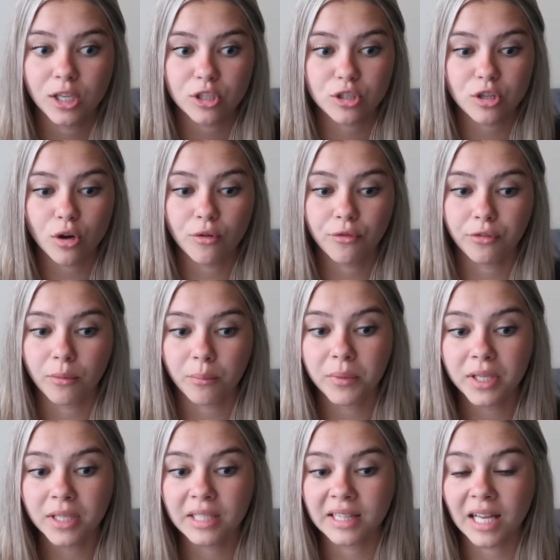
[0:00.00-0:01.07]
So for
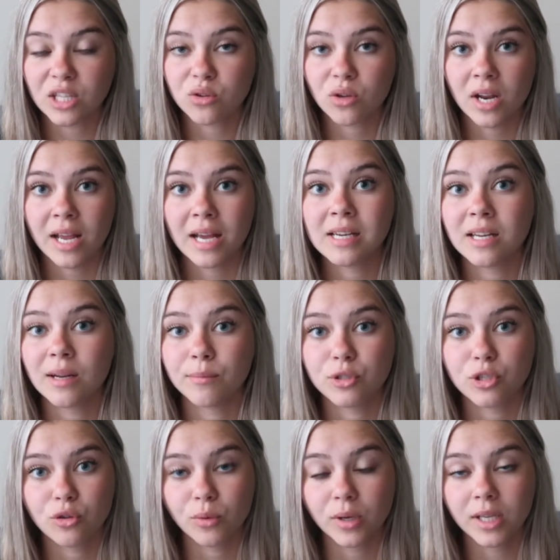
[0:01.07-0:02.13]
me, that's what I ended up
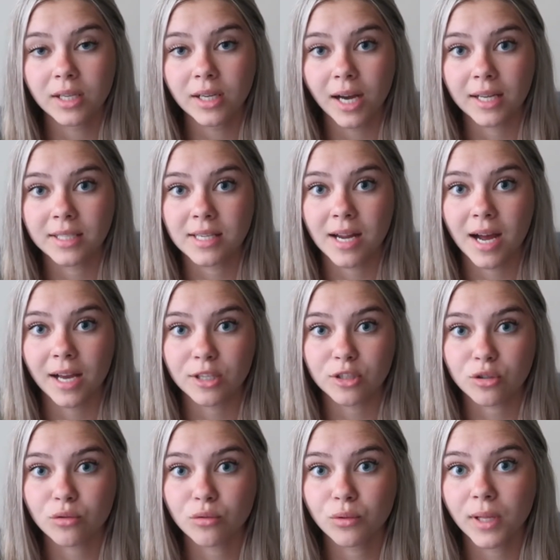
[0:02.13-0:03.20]
doing. I did high
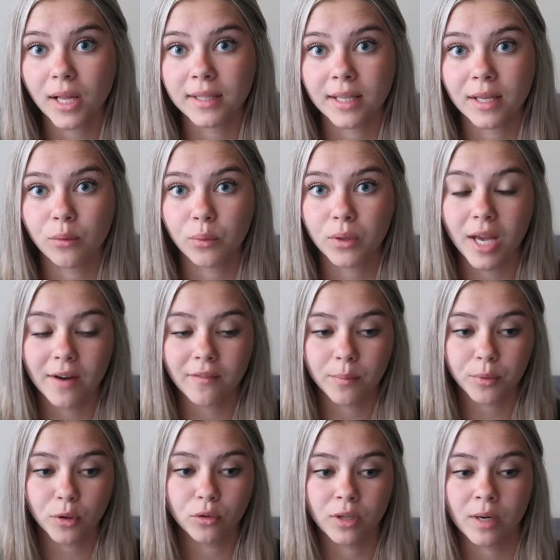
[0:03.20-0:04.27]
school, and then we have a
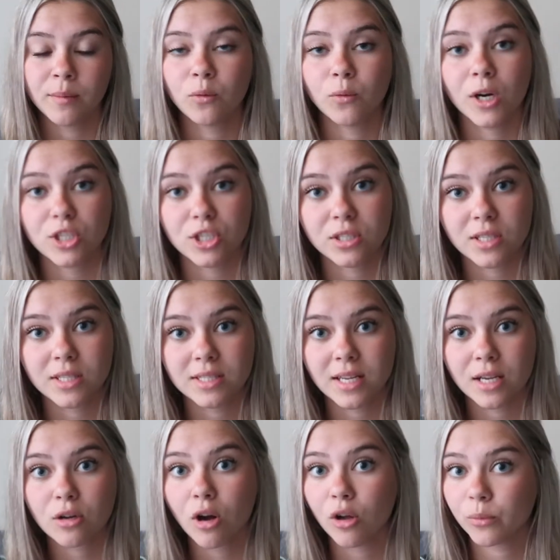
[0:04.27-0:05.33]
program in Washington
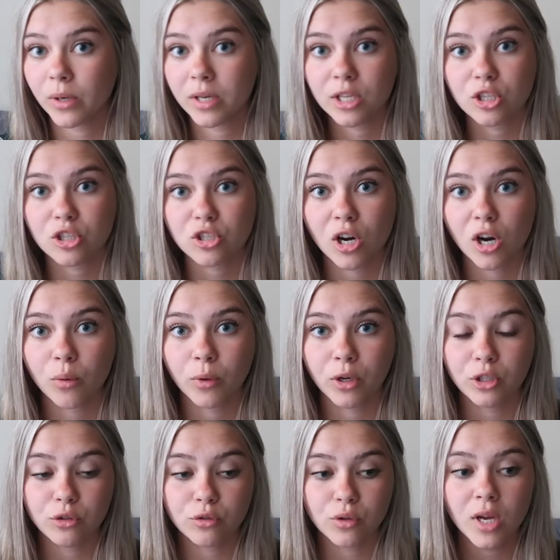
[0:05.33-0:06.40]
State called Running Start, where
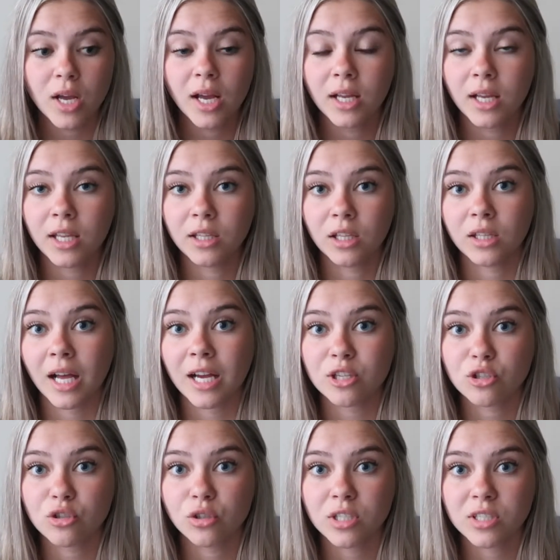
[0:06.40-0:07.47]
you, in the
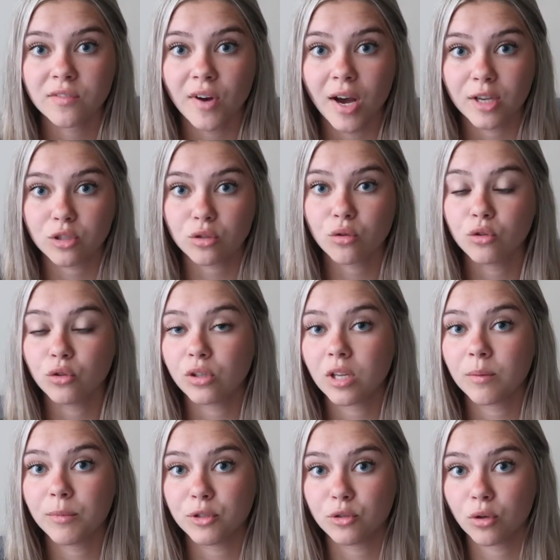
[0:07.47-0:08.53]
last 2 years of high school, you
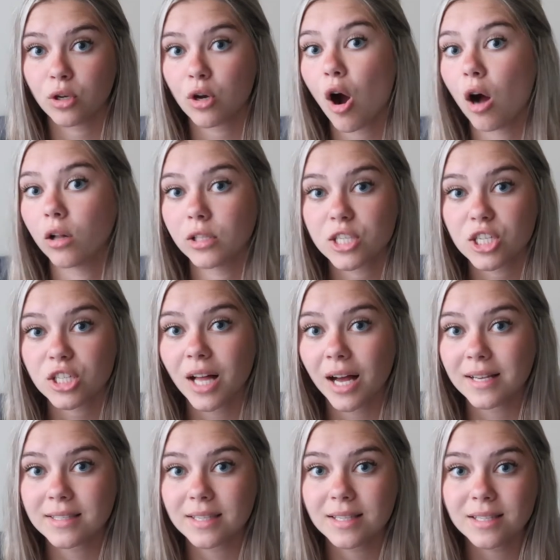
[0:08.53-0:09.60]
can be doing college
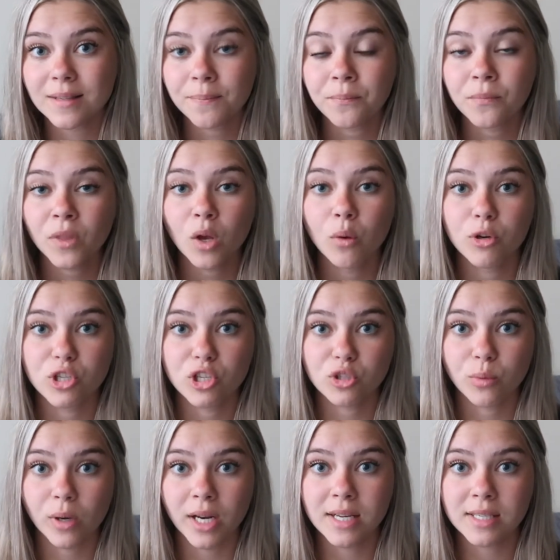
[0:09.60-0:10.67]
classes, which is
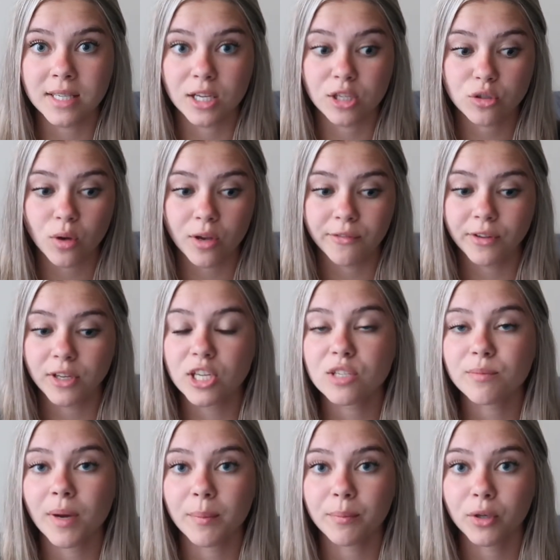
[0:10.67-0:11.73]
what I did. So I
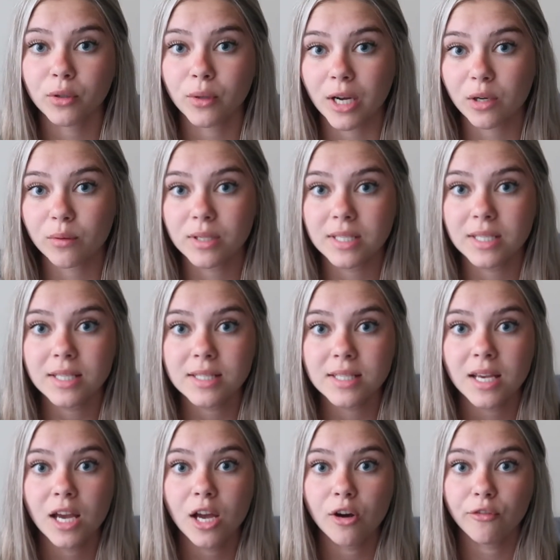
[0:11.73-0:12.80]
finished my prerequisites
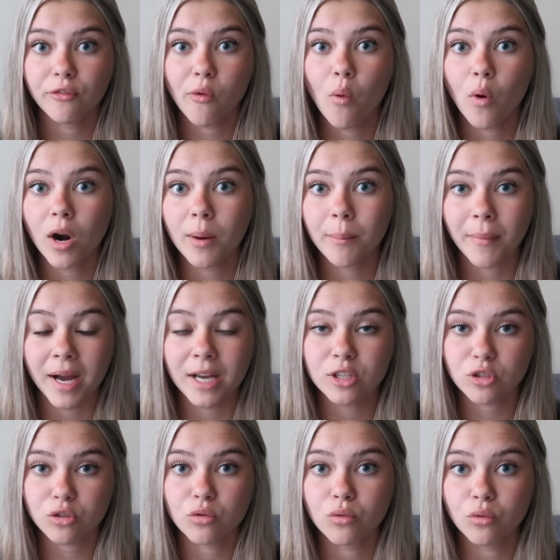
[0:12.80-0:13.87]
for my
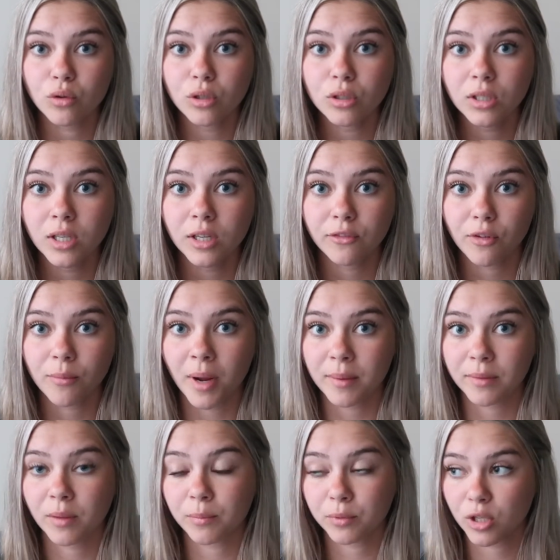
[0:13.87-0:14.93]
school, for
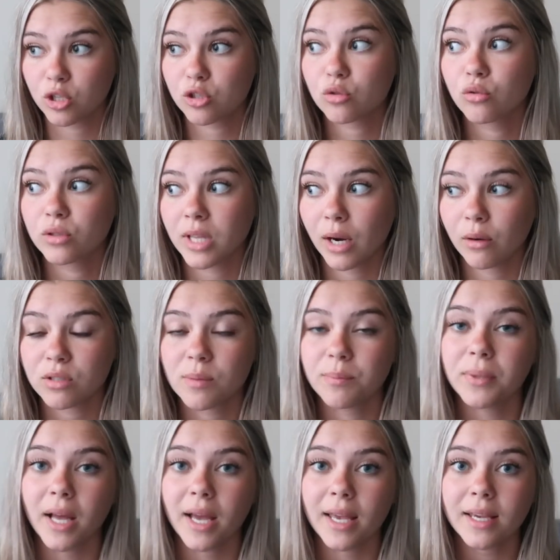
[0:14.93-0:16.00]
the schools that I was
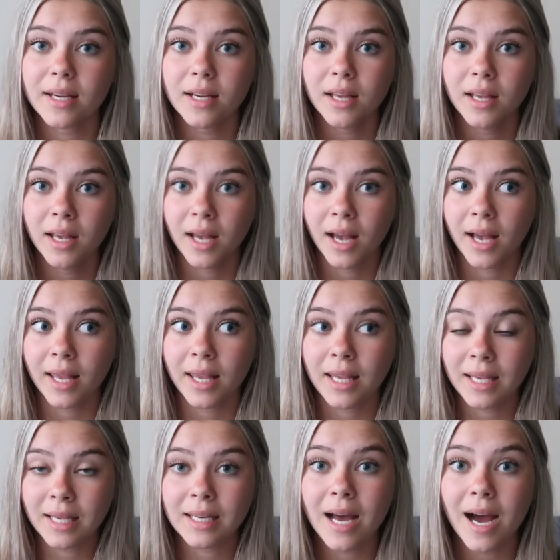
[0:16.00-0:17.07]
applying
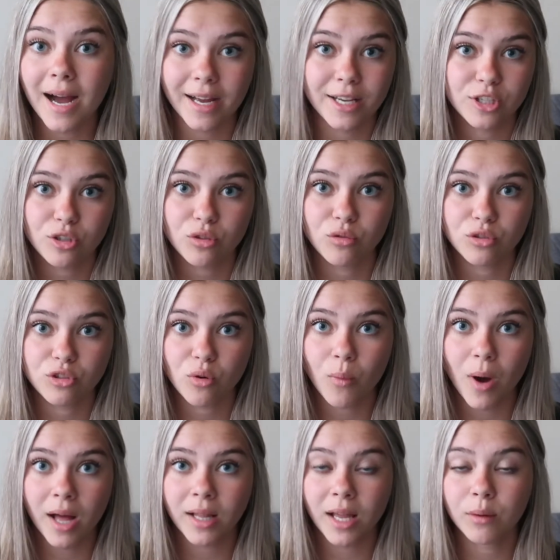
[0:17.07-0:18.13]
in high school. So
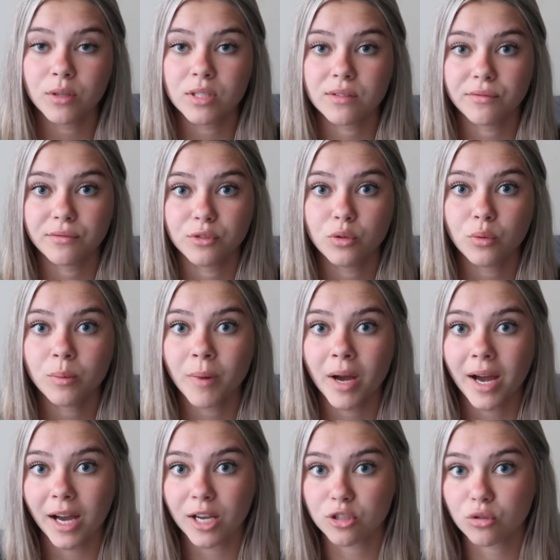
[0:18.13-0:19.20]
while I was doing my
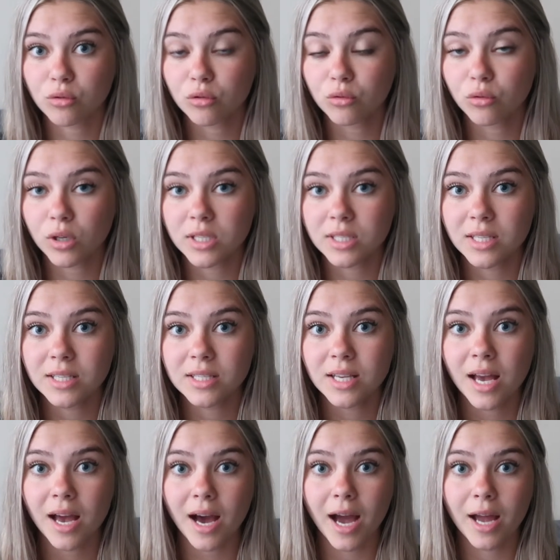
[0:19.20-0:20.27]
high school courses,
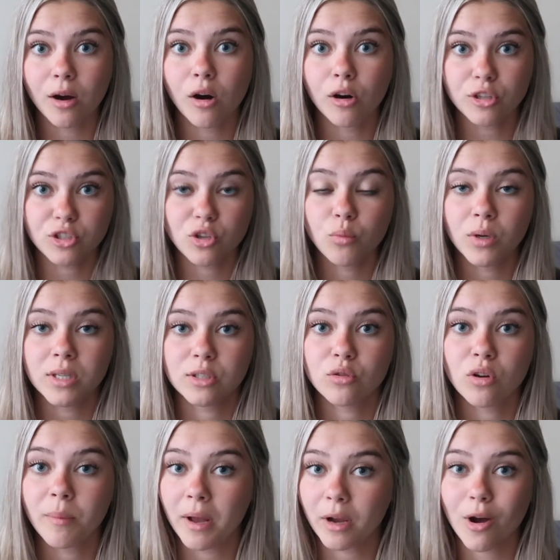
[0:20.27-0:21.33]
I also was
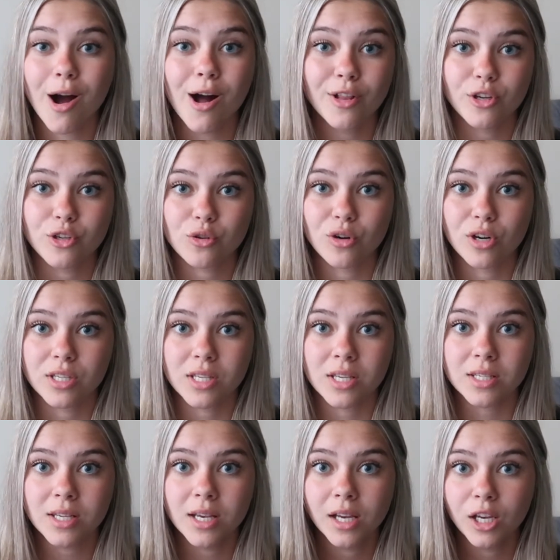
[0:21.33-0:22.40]
doing my college
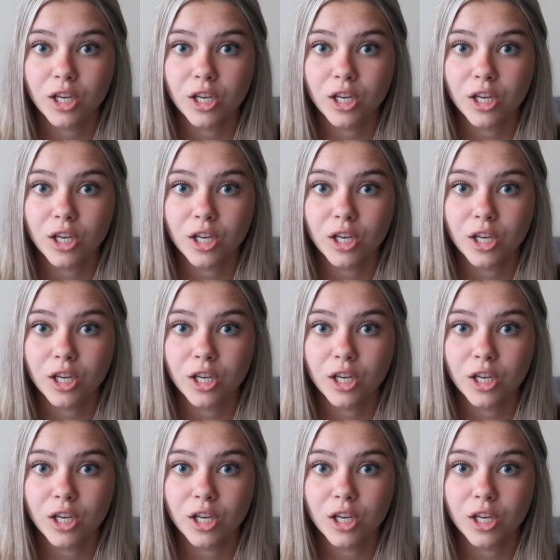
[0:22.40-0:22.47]
courses.